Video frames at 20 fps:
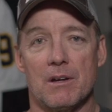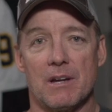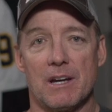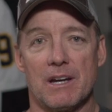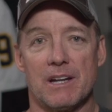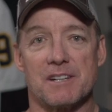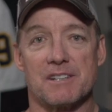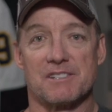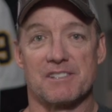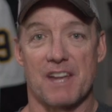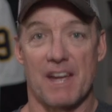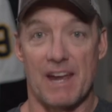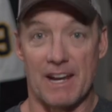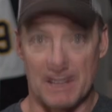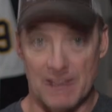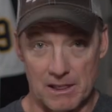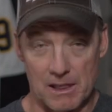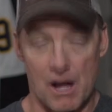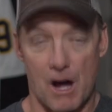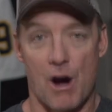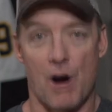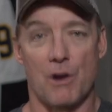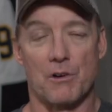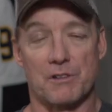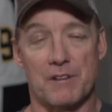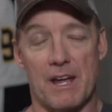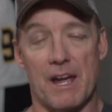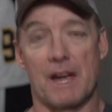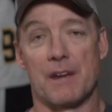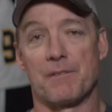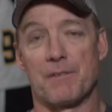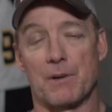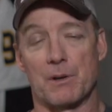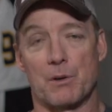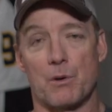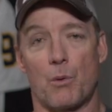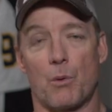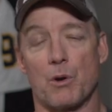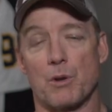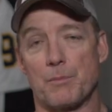is a long day for a
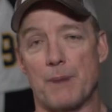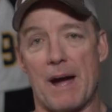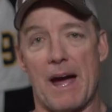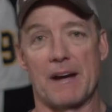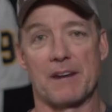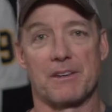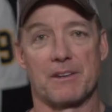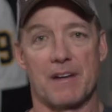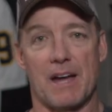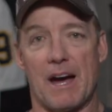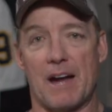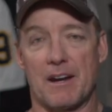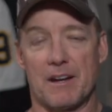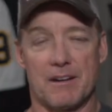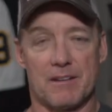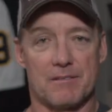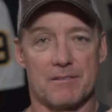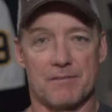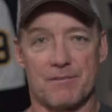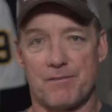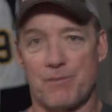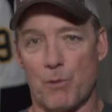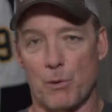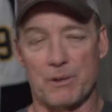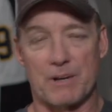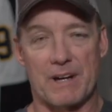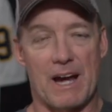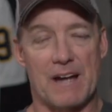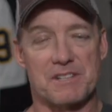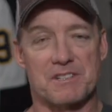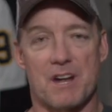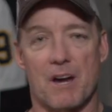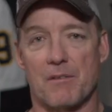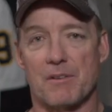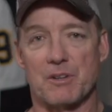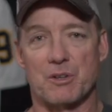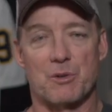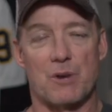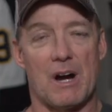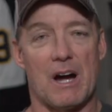quarterback. You got four guys
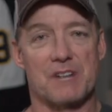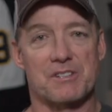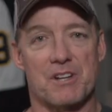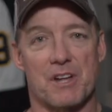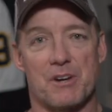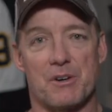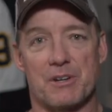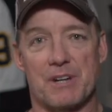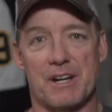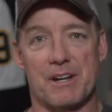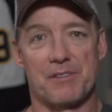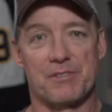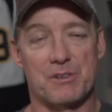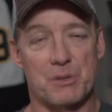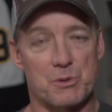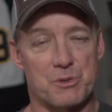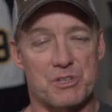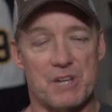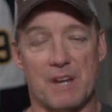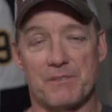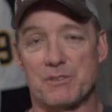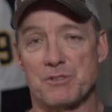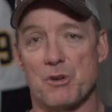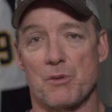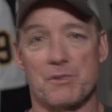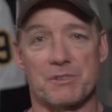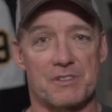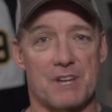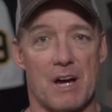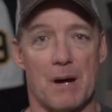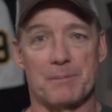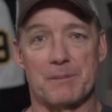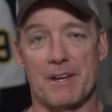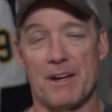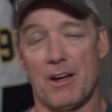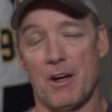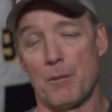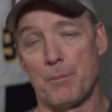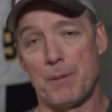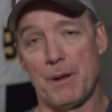covered across underneath, two safeties over the top to
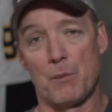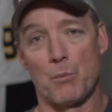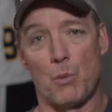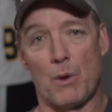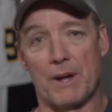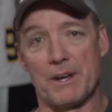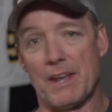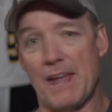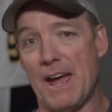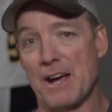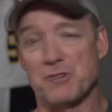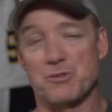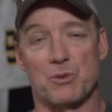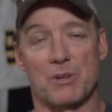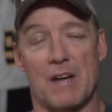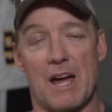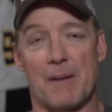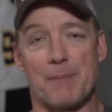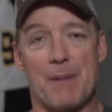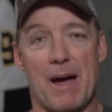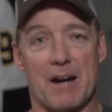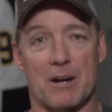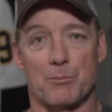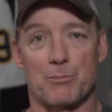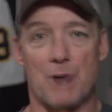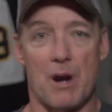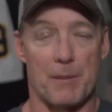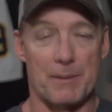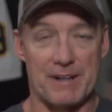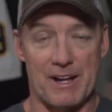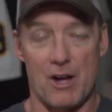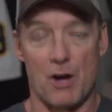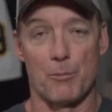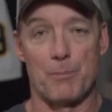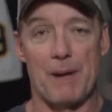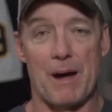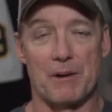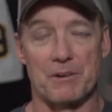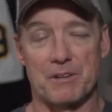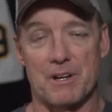help, and one extra linebacker probably to
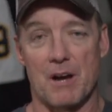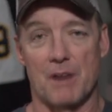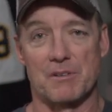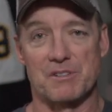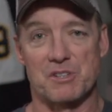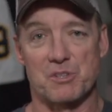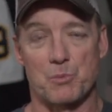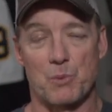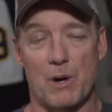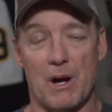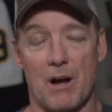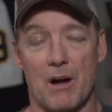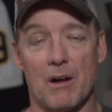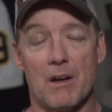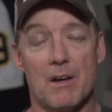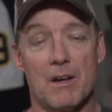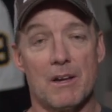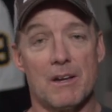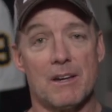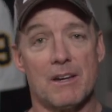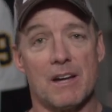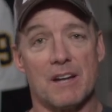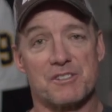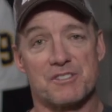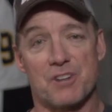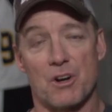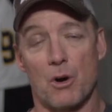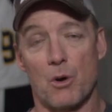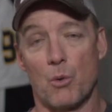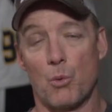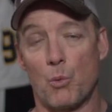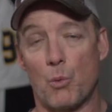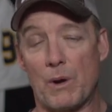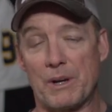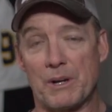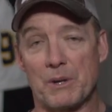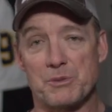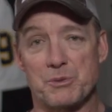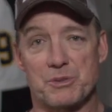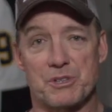help out in coverage as well. And so
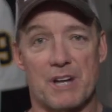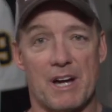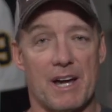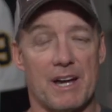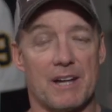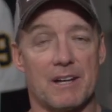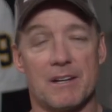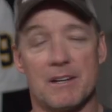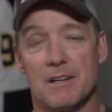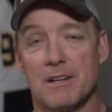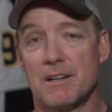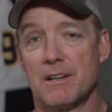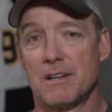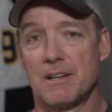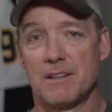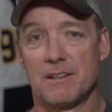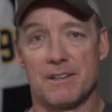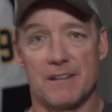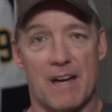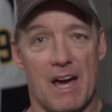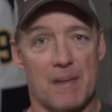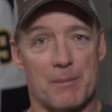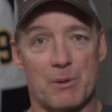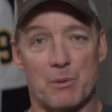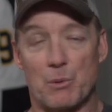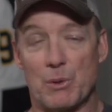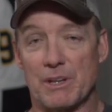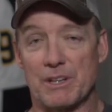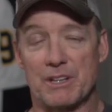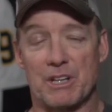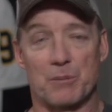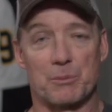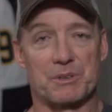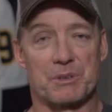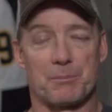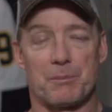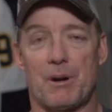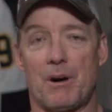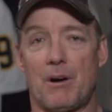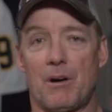windows are tight. You got to be really good with
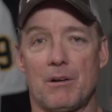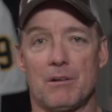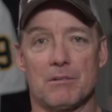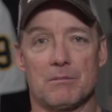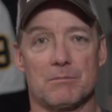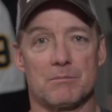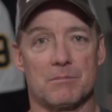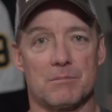the ball,